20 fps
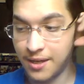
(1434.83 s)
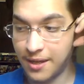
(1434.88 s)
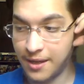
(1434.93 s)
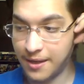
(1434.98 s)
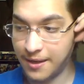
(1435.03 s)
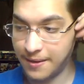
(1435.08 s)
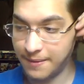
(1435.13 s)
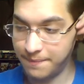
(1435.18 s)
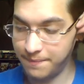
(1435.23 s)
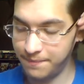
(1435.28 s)

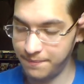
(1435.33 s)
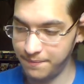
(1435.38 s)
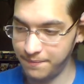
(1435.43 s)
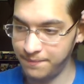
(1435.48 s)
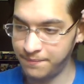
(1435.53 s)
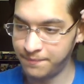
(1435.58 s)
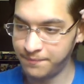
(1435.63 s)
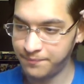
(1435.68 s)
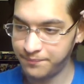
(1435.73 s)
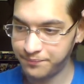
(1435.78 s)

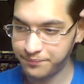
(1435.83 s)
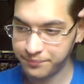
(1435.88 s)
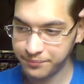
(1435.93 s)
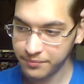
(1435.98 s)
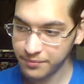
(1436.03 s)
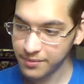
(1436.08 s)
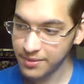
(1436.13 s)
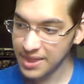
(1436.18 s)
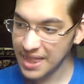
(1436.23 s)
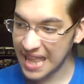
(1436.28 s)

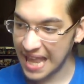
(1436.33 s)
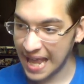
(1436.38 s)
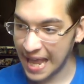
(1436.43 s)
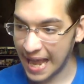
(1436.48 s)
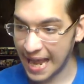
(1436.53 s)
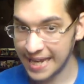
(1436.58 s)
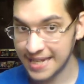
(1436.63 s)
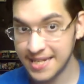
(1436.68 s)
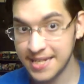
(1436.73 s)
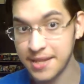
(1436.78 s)

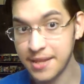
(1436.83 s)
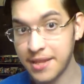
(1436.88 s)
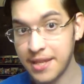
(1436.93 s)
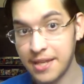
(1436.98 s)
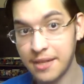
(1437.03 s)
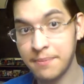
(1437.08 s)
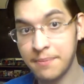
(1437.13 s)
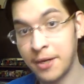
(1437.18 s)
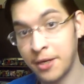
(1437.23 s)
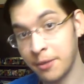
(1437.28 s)
I didn't
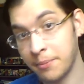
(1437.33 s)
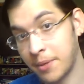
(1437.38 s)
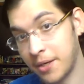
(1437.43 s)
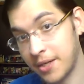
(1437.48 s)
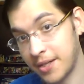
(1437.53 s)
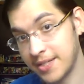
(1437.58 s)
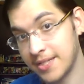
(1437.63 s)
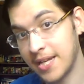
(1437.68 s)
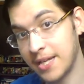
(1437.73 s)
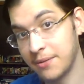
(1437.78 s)
think Mario
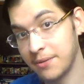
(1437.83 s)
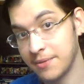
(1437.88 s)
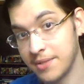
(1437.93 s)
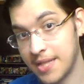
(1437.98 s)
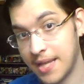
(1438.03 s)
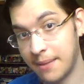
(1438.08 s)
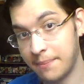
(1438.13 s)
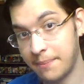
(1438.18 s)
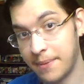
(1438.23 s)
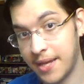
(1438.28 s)
Party 10
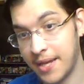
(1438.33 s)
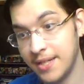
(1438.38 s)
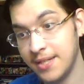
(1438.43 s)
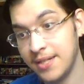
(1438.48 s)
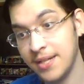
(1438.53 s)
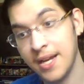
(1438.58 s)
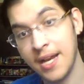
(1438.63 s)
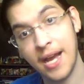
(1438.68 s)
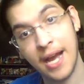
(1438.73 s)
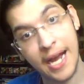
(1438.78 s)
was that
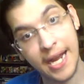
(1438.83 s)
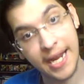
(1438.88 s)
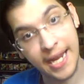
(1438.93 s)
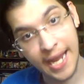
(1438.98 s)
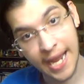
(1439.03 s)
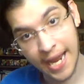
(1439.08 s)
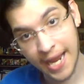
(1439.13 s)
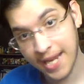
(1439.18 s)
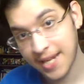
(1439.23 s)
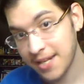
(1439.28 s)
bad. I
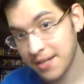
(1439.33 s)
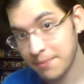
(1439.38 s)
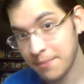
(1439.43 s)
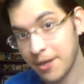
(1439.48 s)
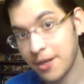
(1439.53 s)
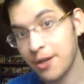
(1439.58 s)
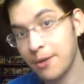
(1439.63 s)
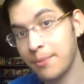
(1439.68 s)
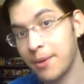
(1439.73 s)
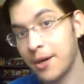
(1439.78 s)
hated Mario